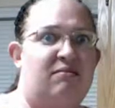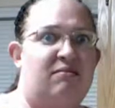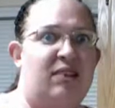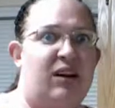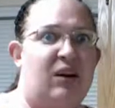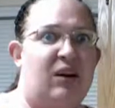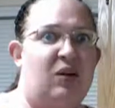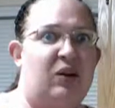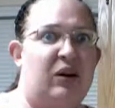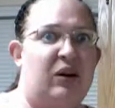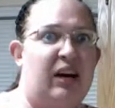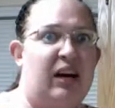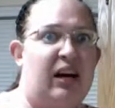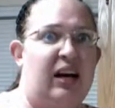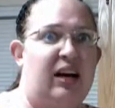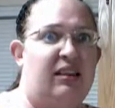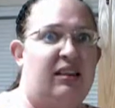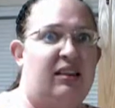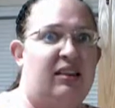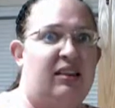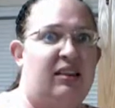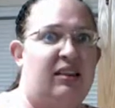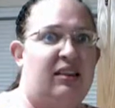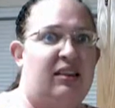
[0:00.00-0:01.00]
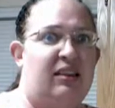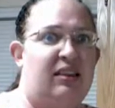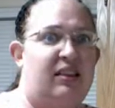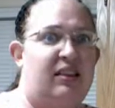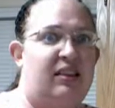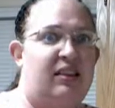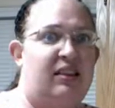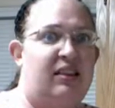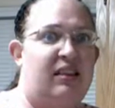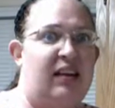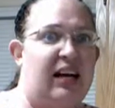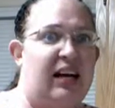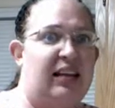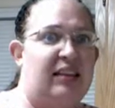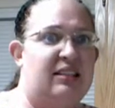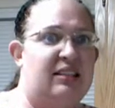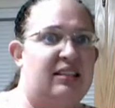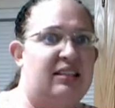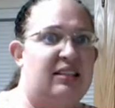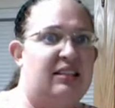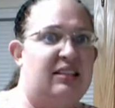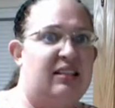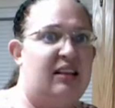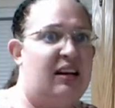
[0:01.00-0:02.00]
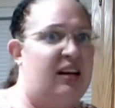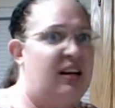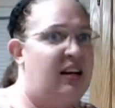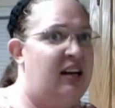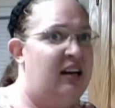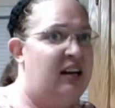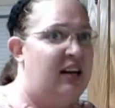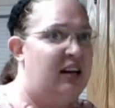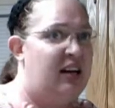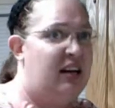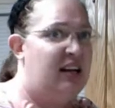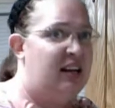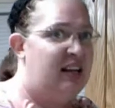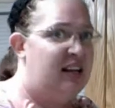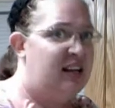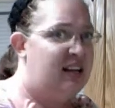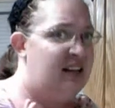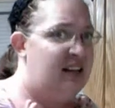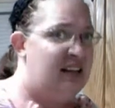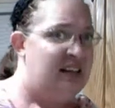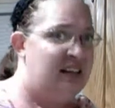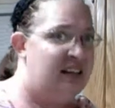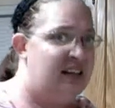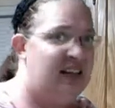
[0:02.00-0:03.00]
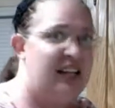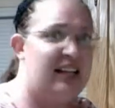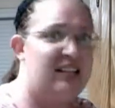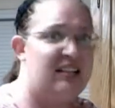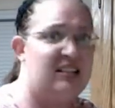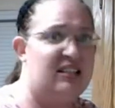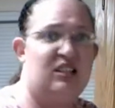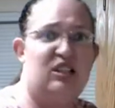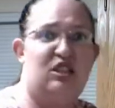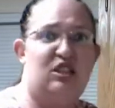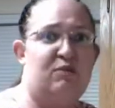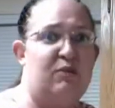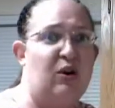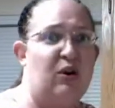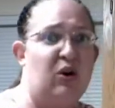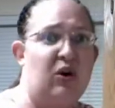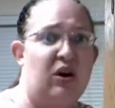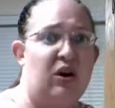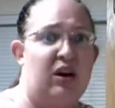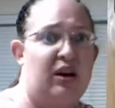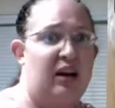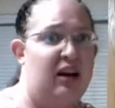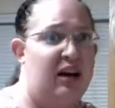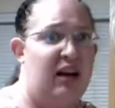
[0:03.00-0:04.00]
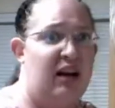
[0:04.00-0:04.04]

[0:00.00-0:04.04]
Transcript: okay, that doesn't smell good.